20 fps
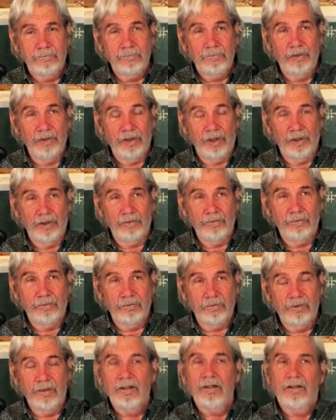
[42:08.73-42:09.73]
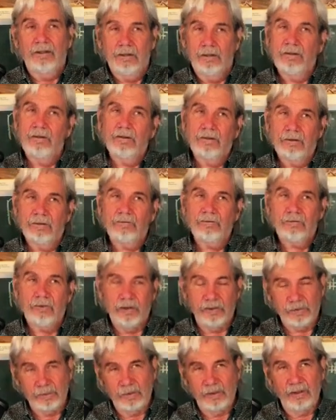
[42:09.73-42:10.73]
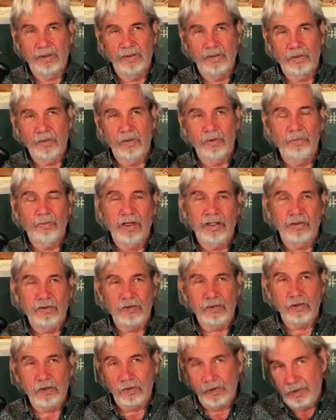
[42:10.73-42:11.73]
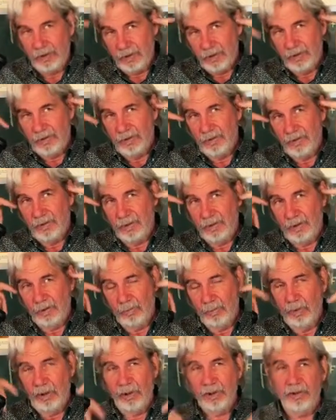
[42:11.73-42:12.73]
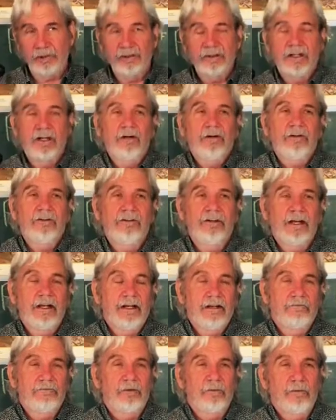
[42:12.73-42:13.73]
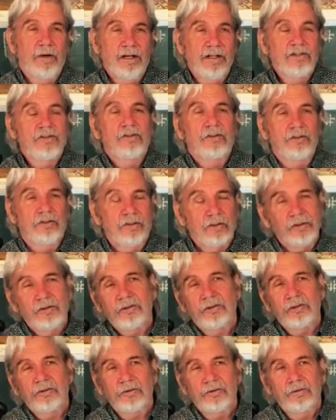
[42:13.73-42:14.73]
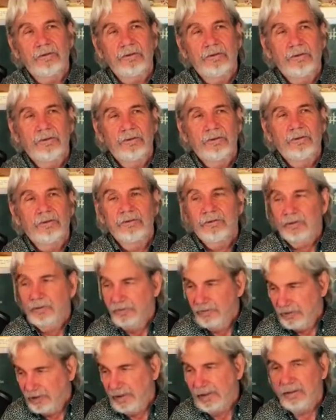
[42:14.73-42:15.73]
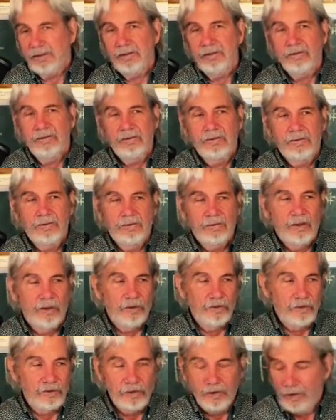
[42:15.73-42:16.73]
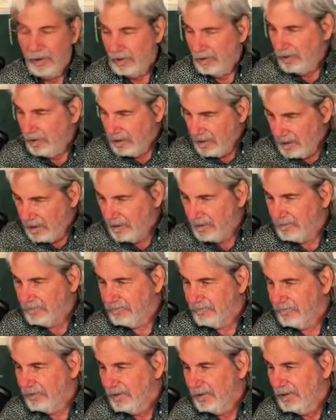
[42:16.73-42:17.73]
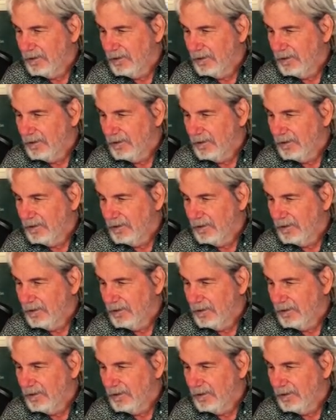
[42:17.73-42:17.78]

You know, trust me, the Lord makes sure that a little bird carries that information to you to see are you going to love,